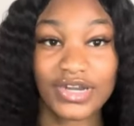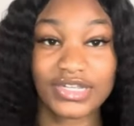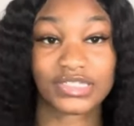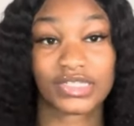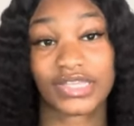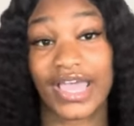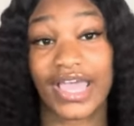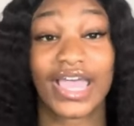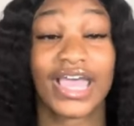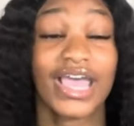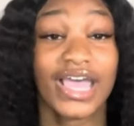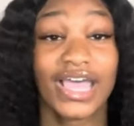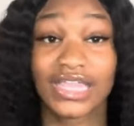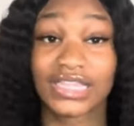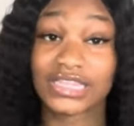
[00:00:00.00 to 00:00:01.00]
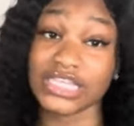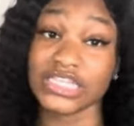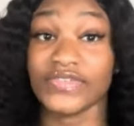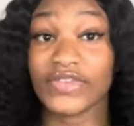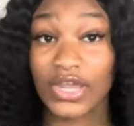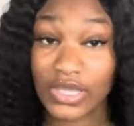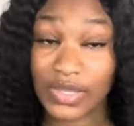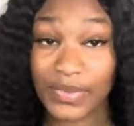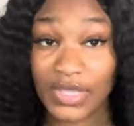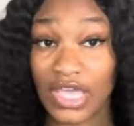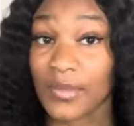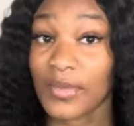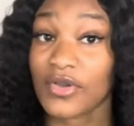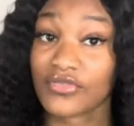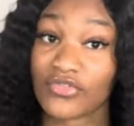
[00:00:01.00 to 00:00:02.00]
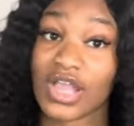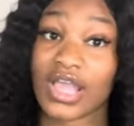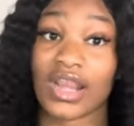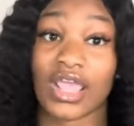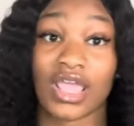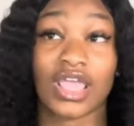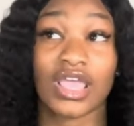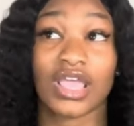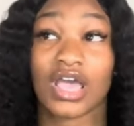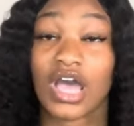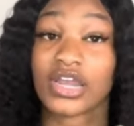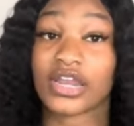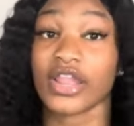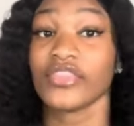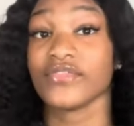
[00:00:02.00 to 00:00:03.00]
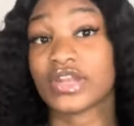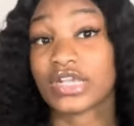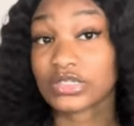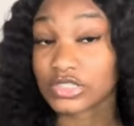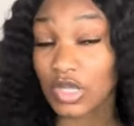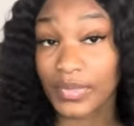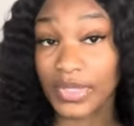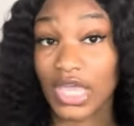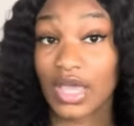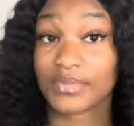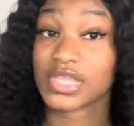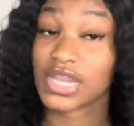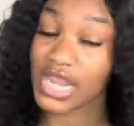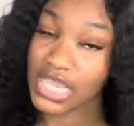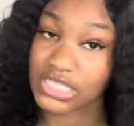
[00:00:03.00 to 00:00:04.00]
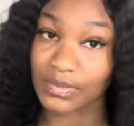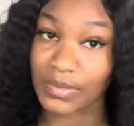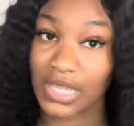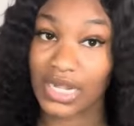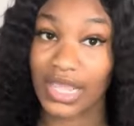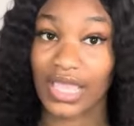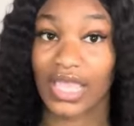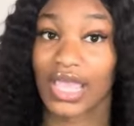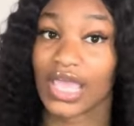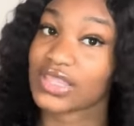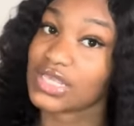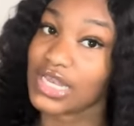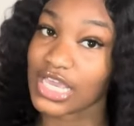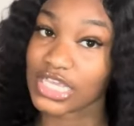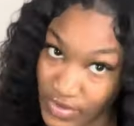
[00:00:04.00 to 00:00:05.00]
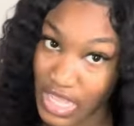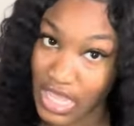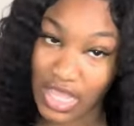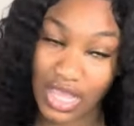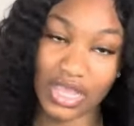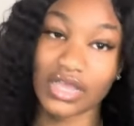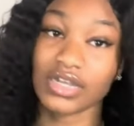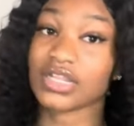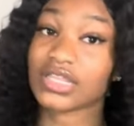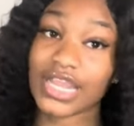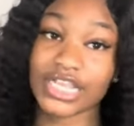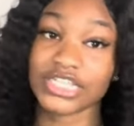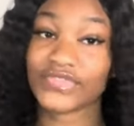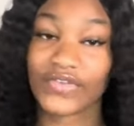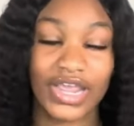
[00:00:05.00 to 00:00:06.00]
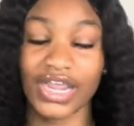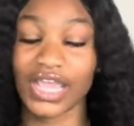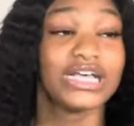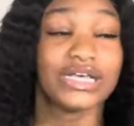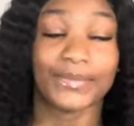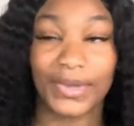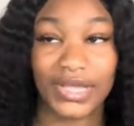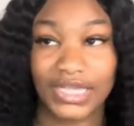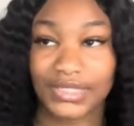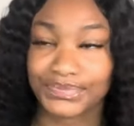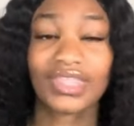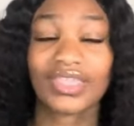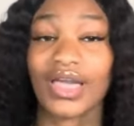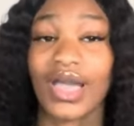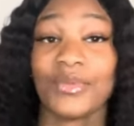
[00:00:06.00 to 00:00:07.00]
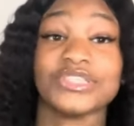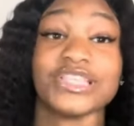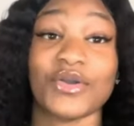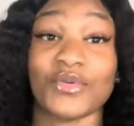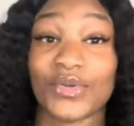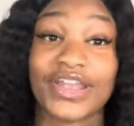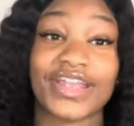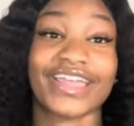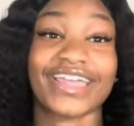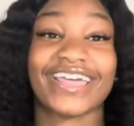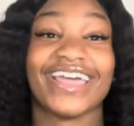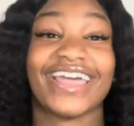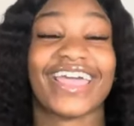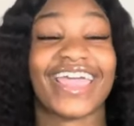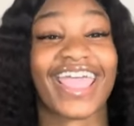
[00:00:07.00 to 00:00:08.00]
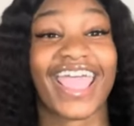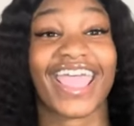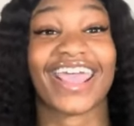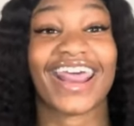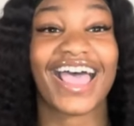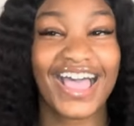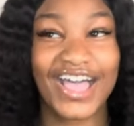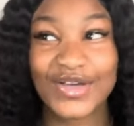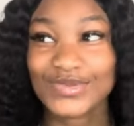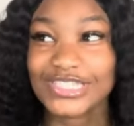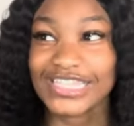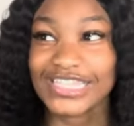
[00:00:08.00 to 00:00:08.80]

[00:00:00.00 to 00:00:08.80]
so that this video can be up on Friday. Another video is gonna be up the next Monday and the next Friday. But I was at work and I was